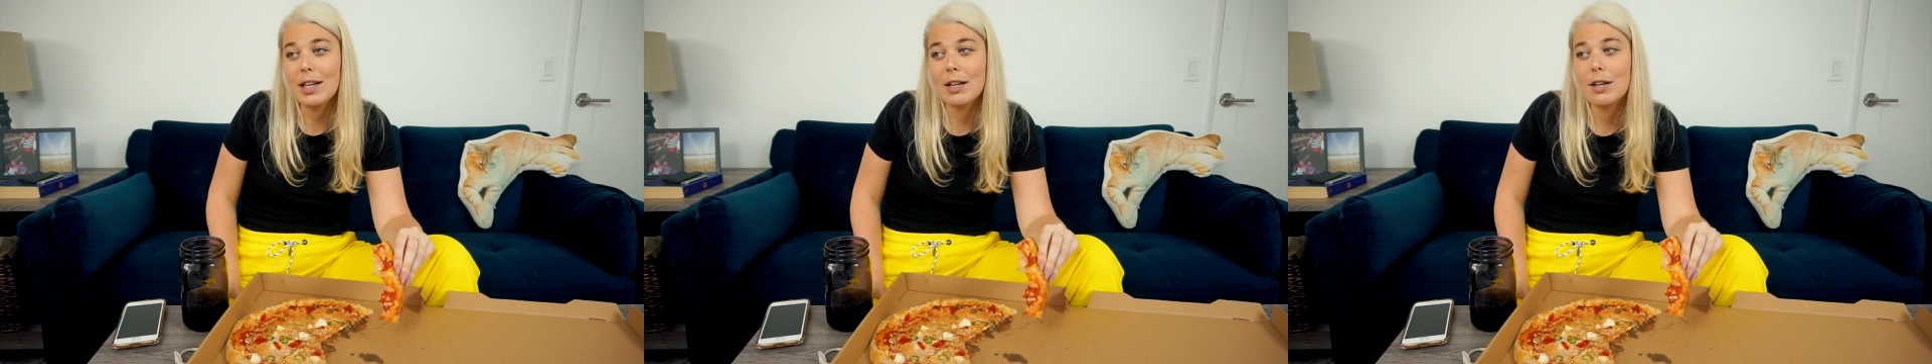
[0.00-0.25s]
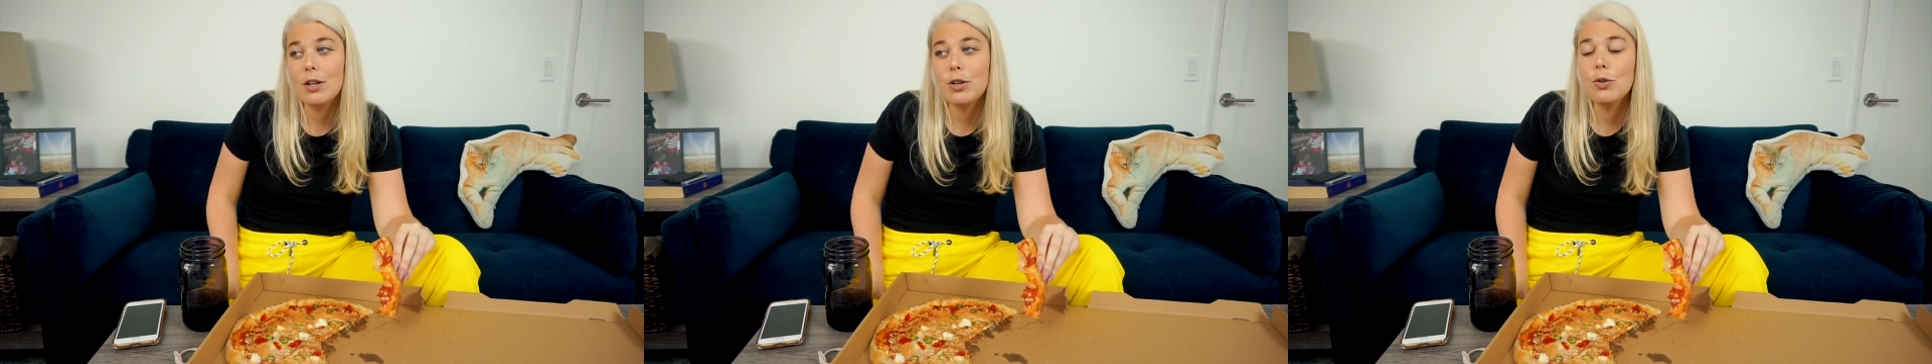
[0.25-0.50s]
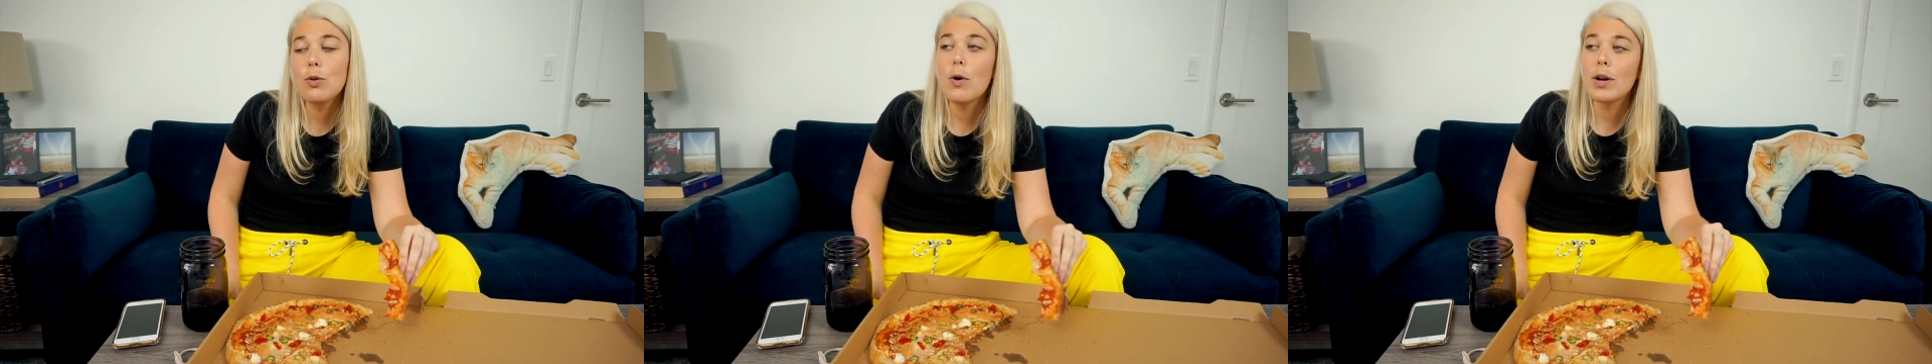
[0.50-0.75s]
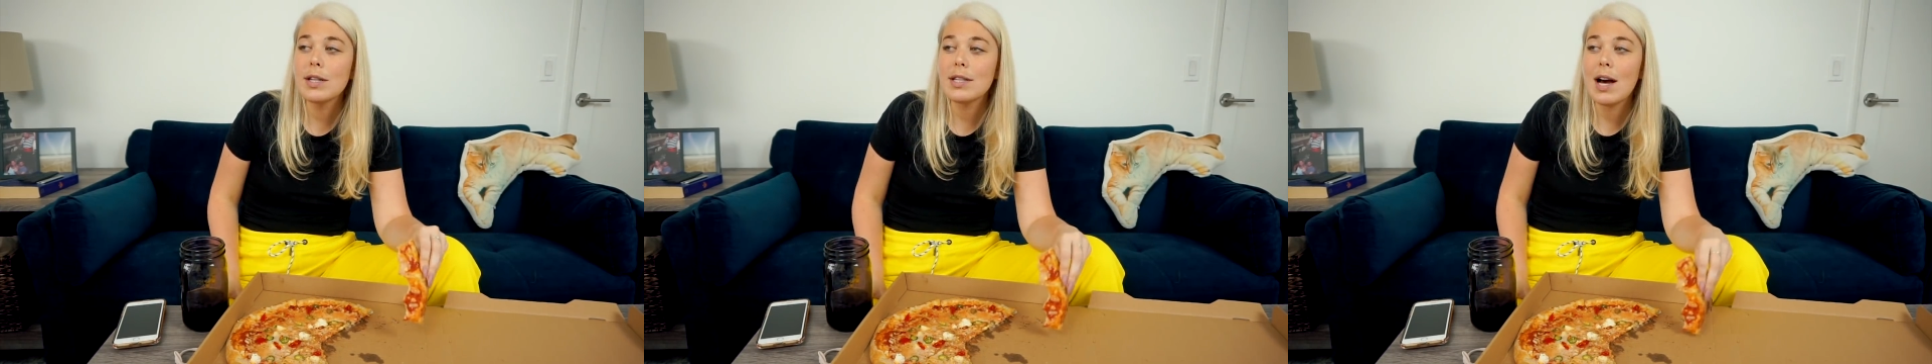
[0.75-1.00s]
Like, you go
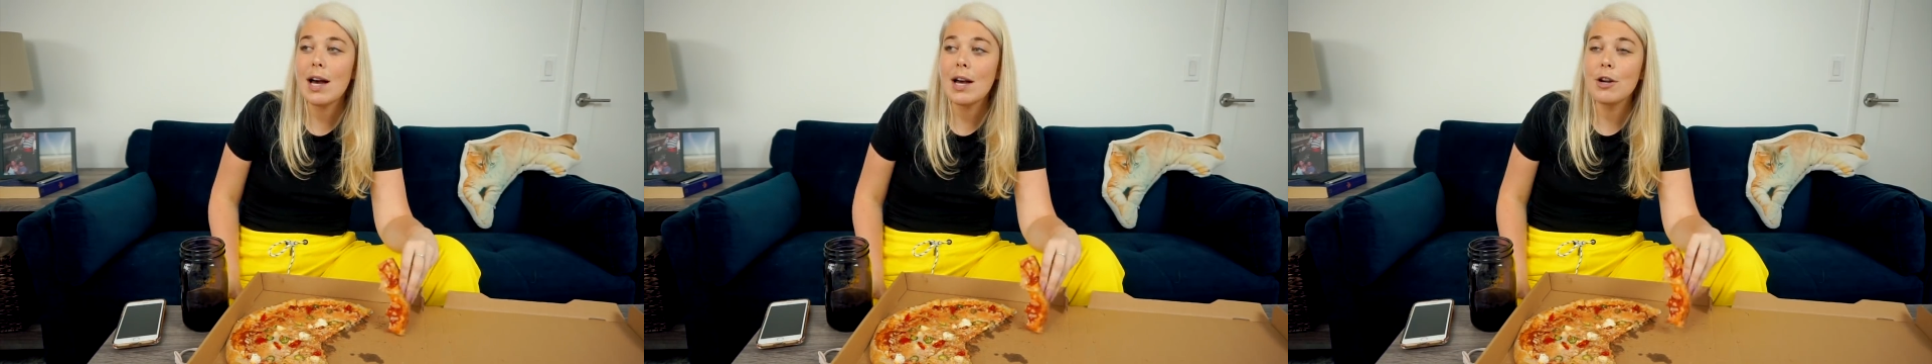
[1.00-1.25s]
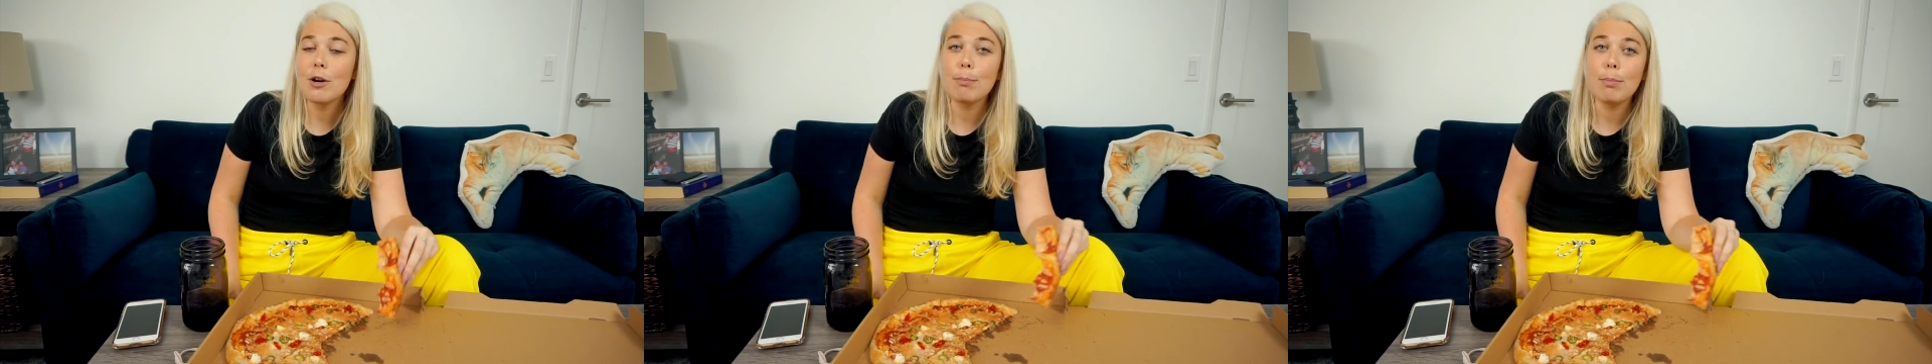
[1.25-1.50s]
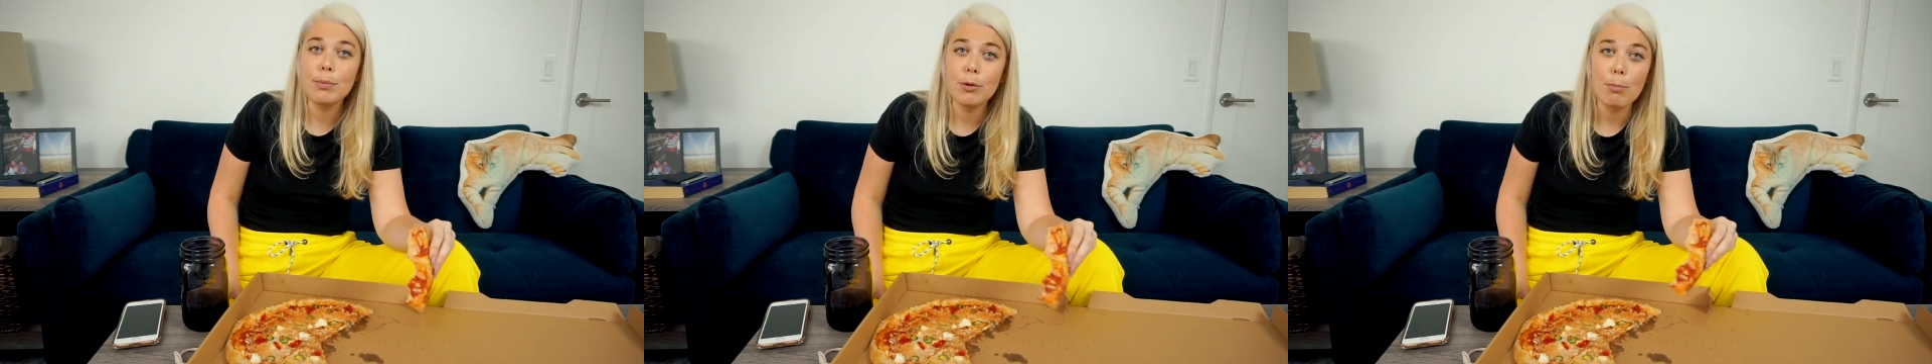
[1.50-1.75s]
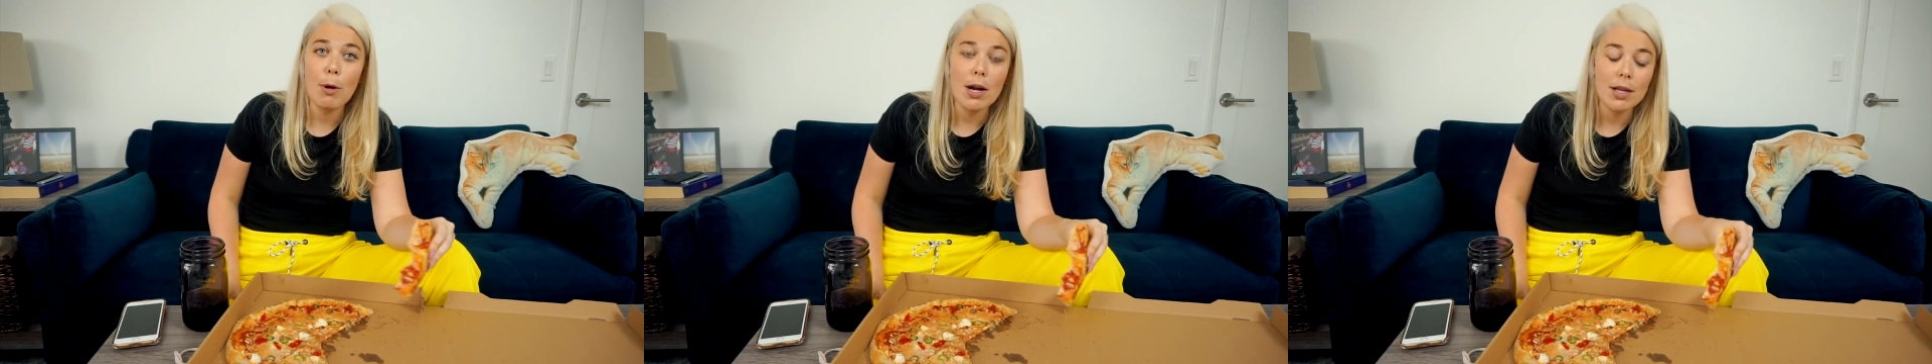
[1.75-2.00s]
on a diet,
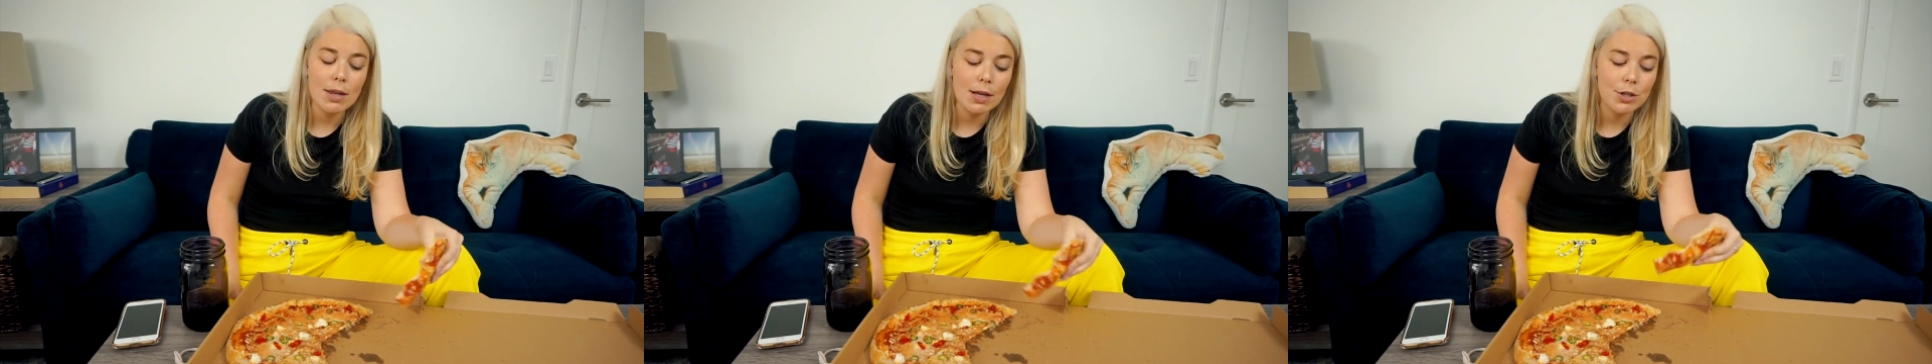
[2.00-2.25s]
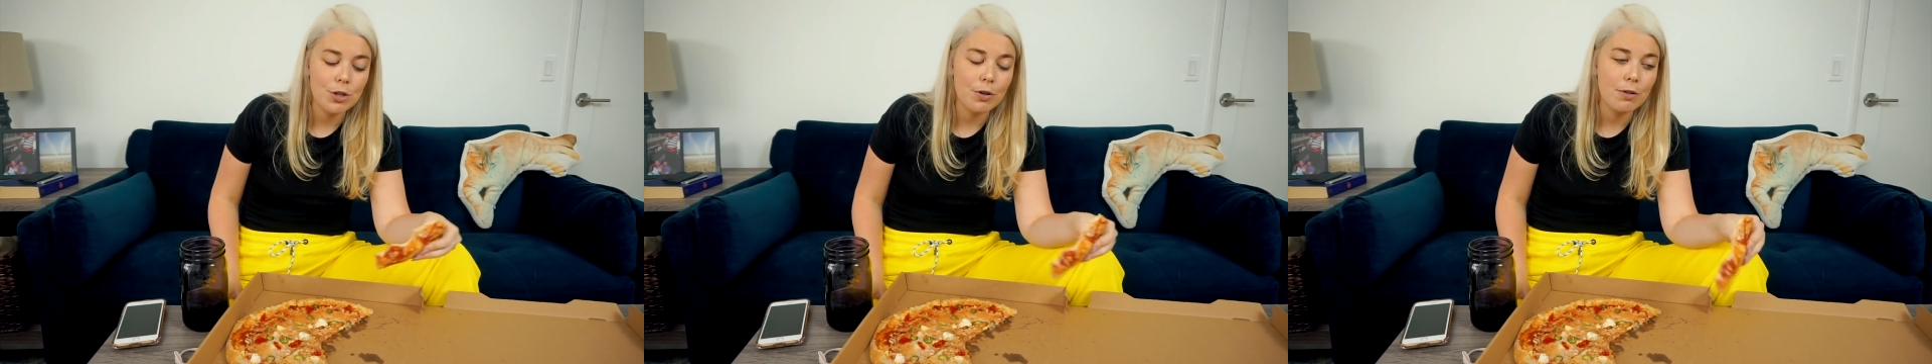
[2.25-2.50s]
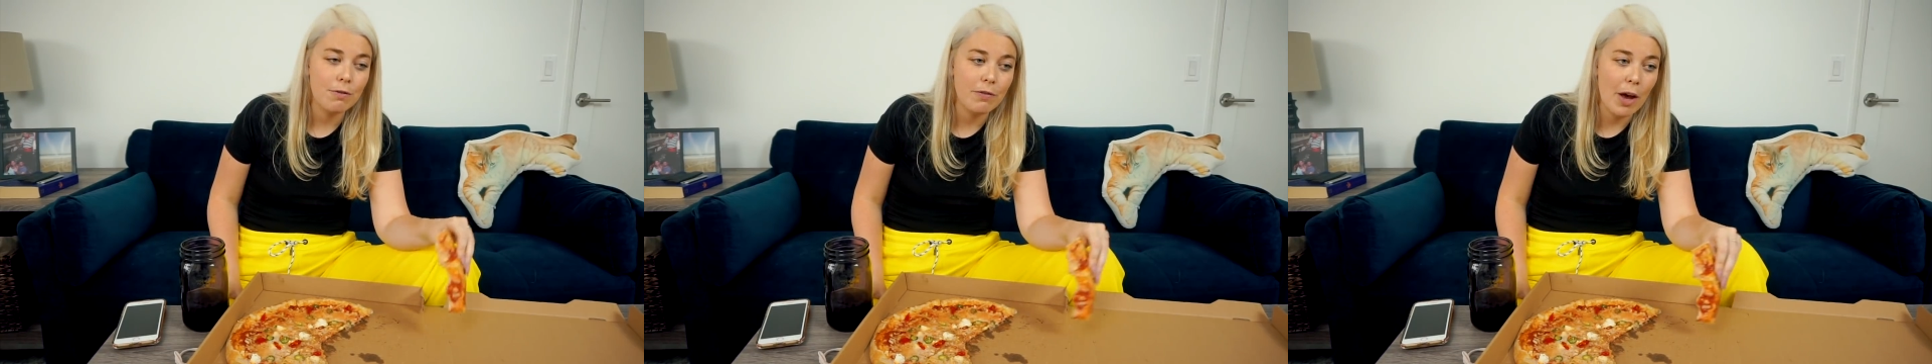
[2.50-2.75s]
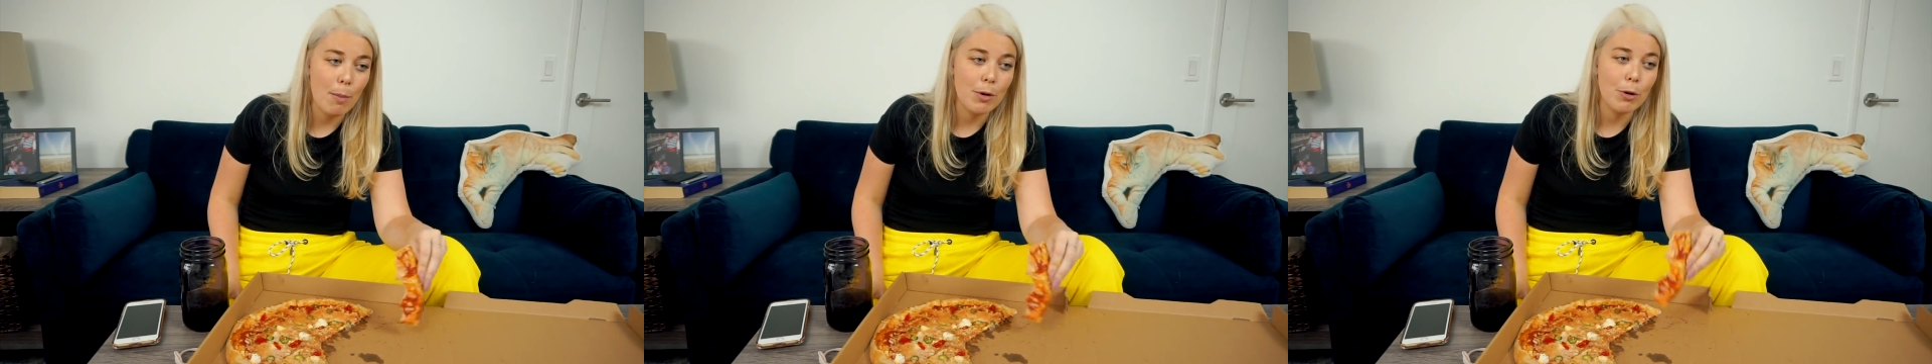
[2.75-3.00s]
your body thinks you're in a
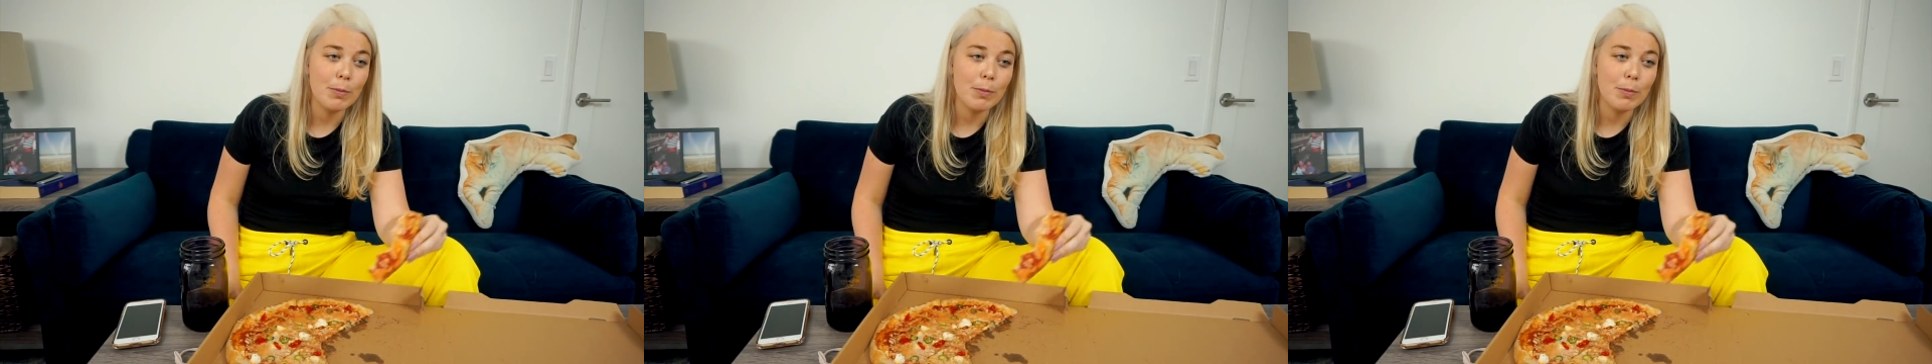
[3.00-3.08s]
famine,